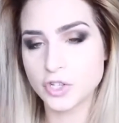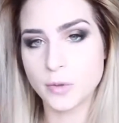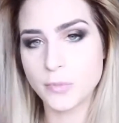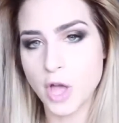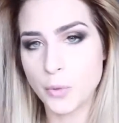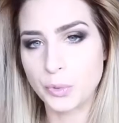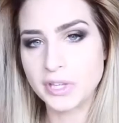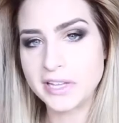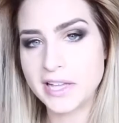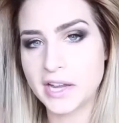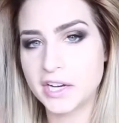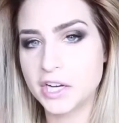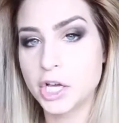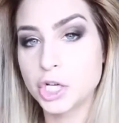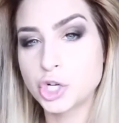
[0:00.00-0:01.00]
So I'm not really
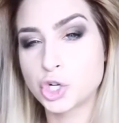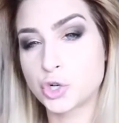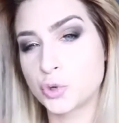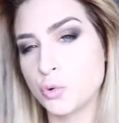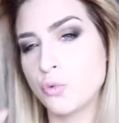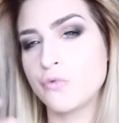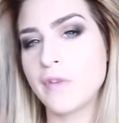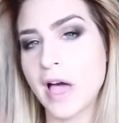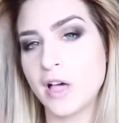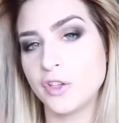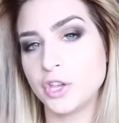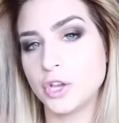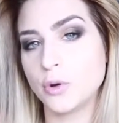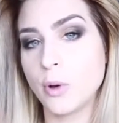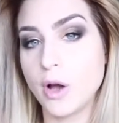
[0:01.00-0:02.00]
getting a true
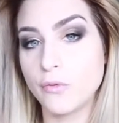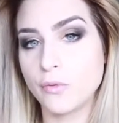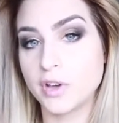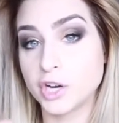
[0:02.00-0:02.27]
value of